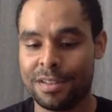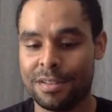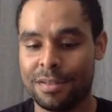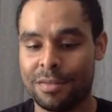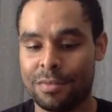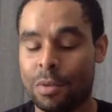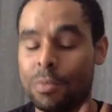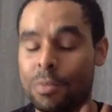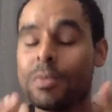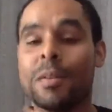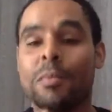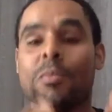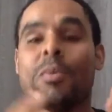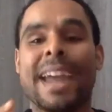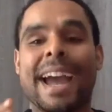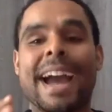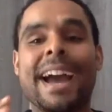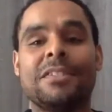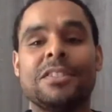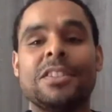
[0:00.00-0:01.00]
well, we, we
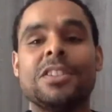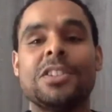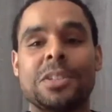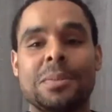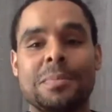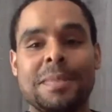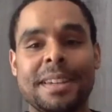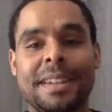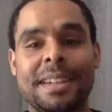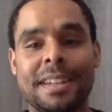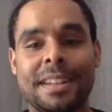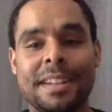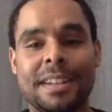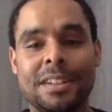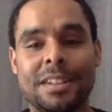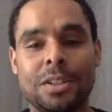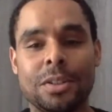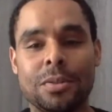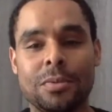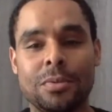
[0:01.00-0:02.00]
have to just begin
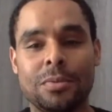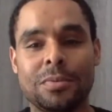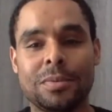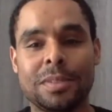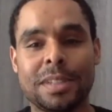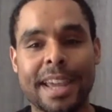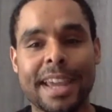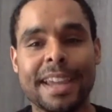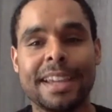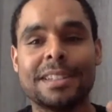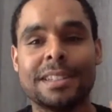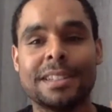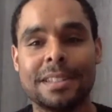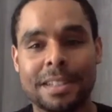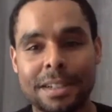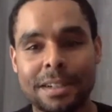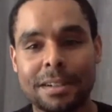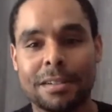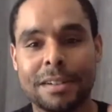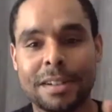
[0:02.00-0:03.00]
to take
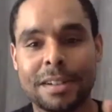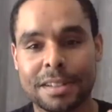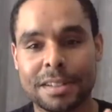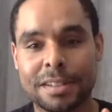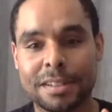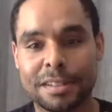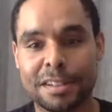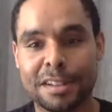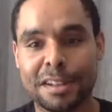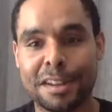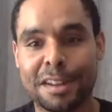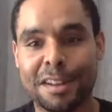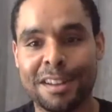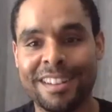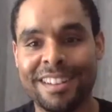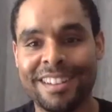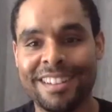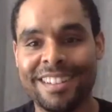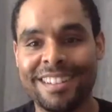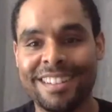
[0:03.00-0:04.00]
seriously
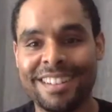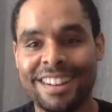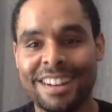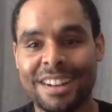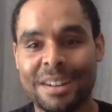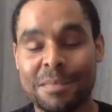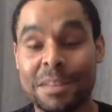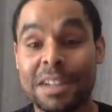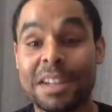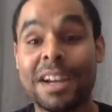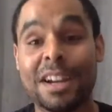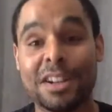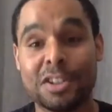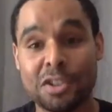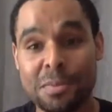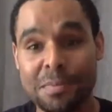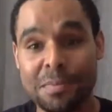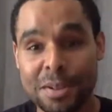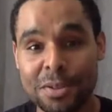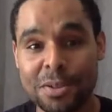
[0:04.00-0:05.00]
um, the
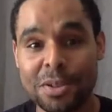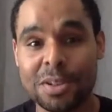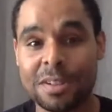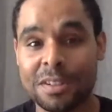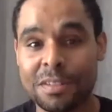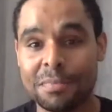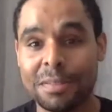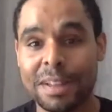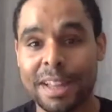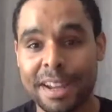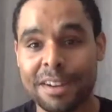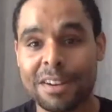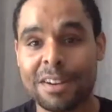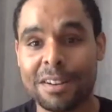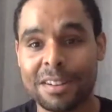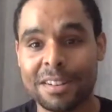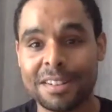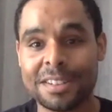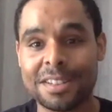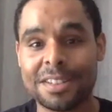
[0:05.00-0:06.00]
contribution of Black
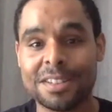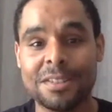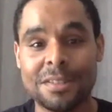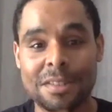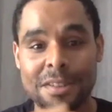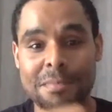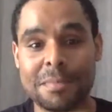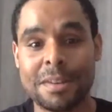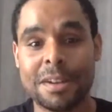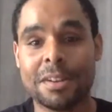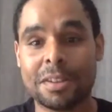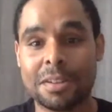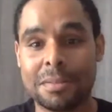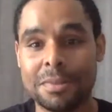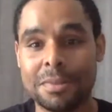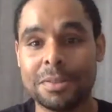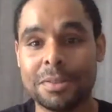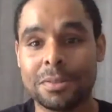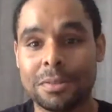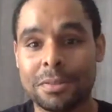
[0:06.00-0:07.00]
artists to the American
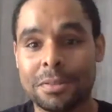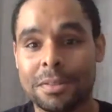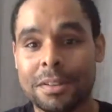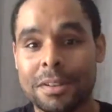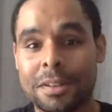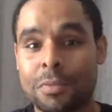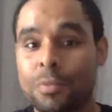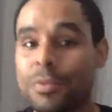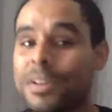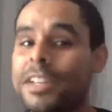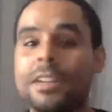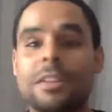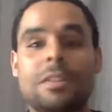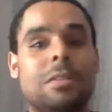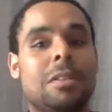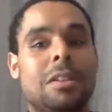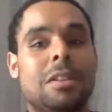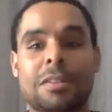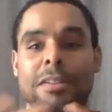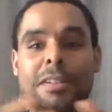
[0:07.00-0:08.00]
musical theater. We can no
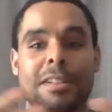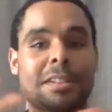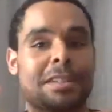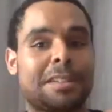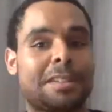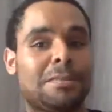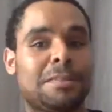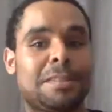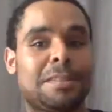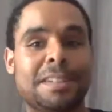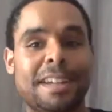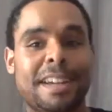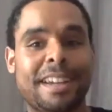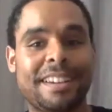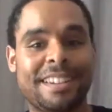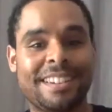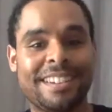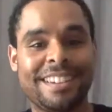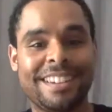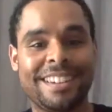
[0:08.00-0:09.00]
longer dissociate
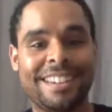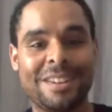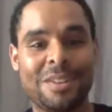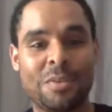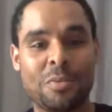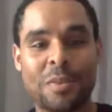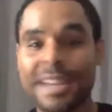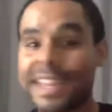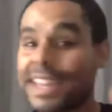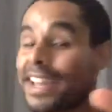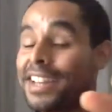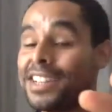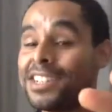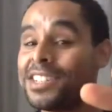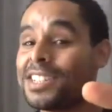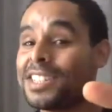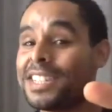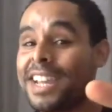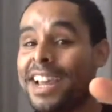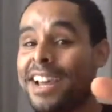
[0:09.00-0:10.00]
we can't
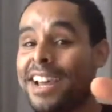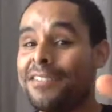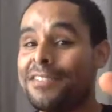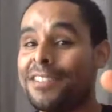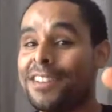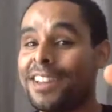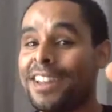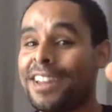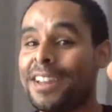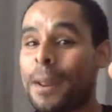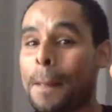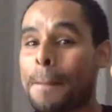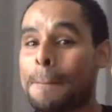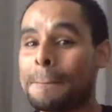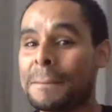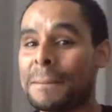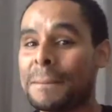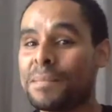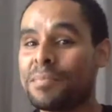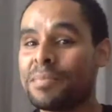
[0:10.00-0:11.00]
just have a
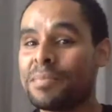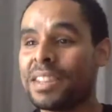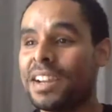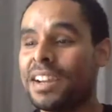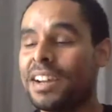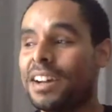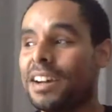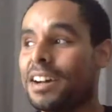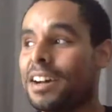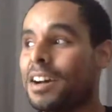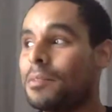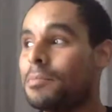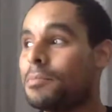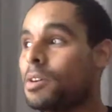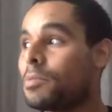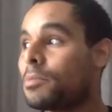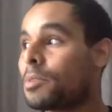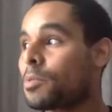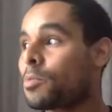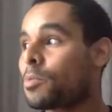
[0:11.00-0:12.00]
uh, a
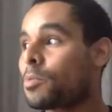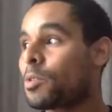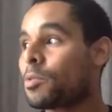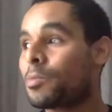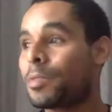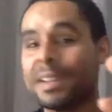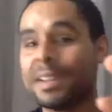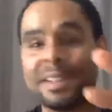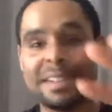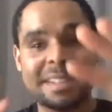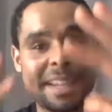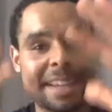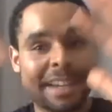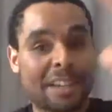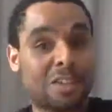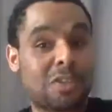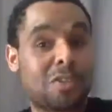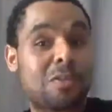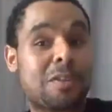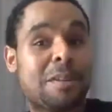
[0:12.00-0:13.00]
moment where we take a
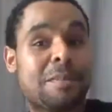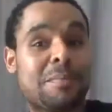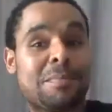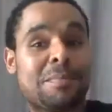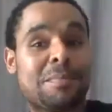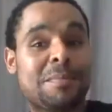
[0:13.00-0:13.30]
trip,